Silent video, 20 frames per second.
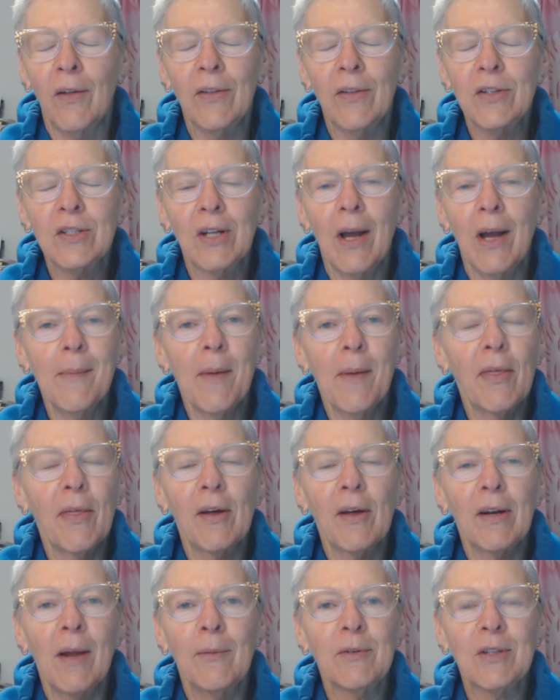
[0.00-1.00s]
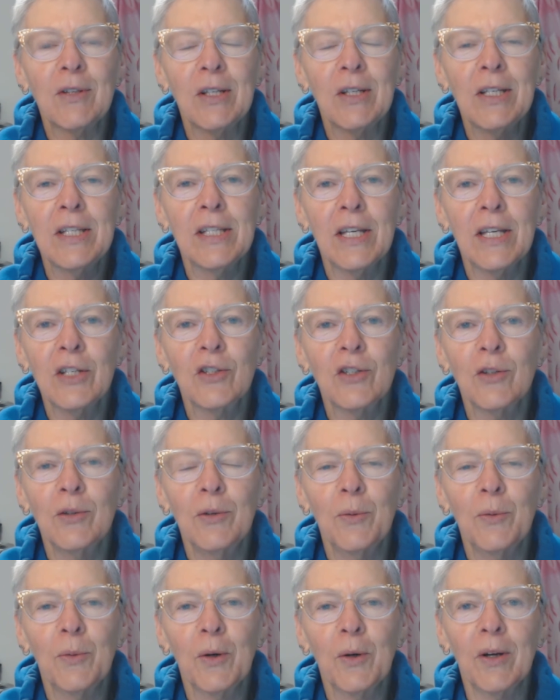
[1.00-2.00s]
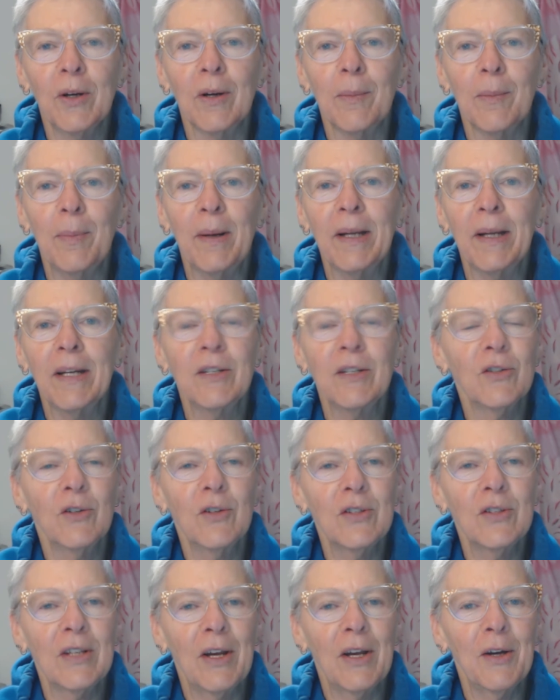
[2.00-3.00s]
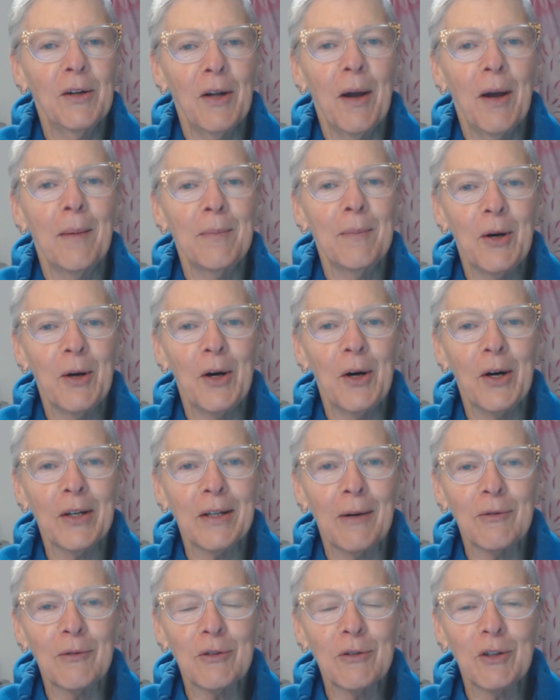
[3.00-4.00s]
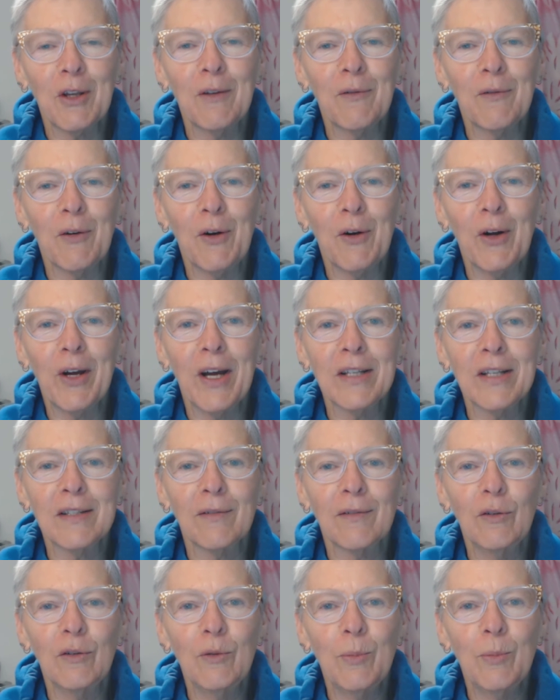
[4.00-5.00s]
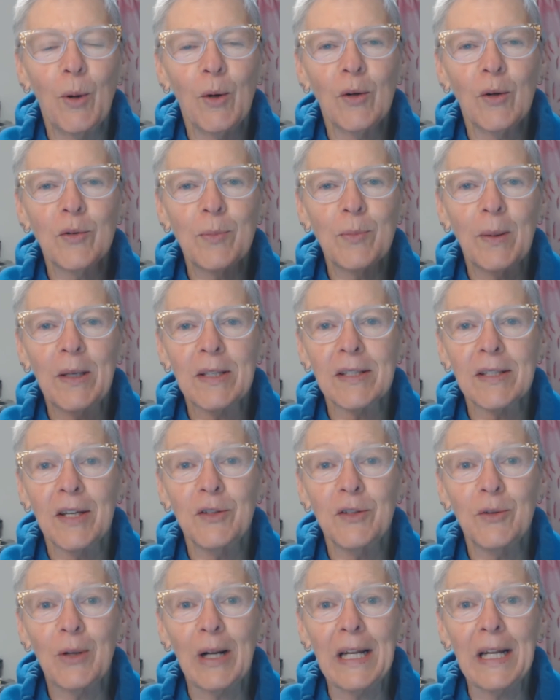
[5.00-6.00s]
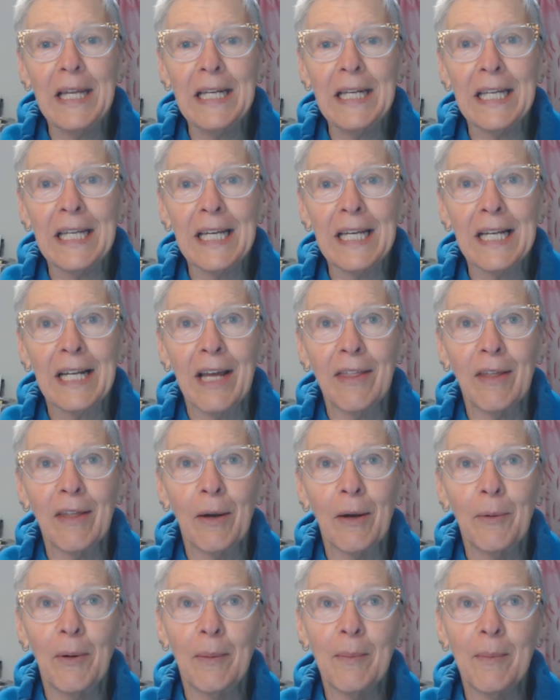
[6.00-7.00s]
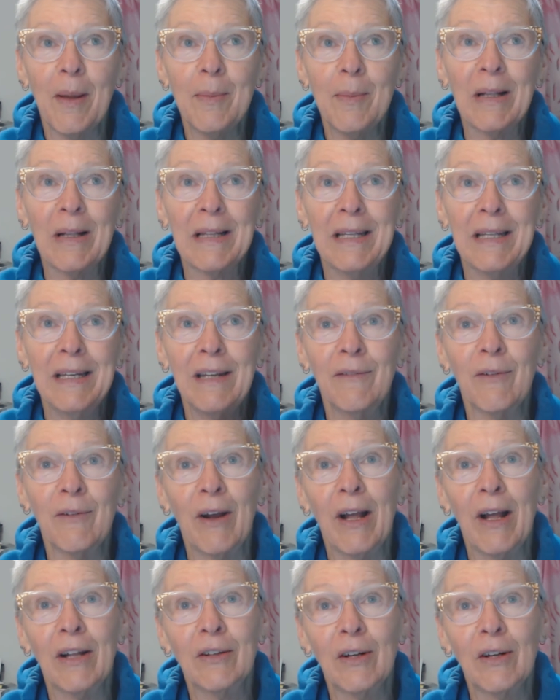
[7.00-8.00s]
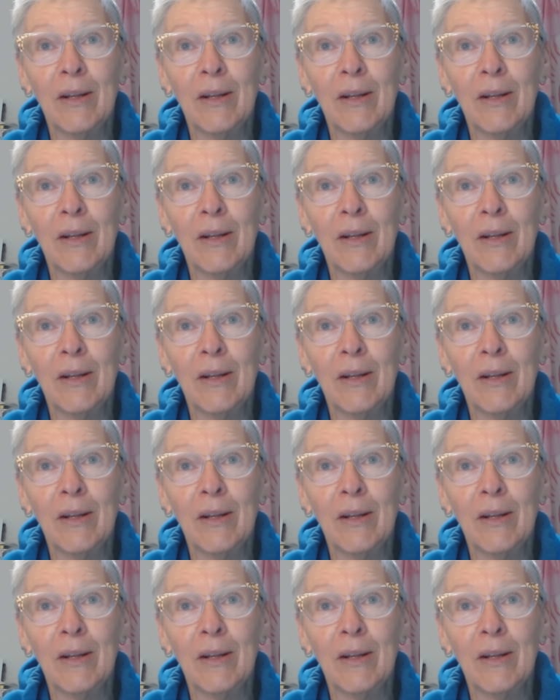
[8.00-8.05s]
all this time I thought I was an essential worker, but it turns out I'm not. I was looking for all kinds of loopholes because I do cleaning, and I thought, well, maybe cleaning for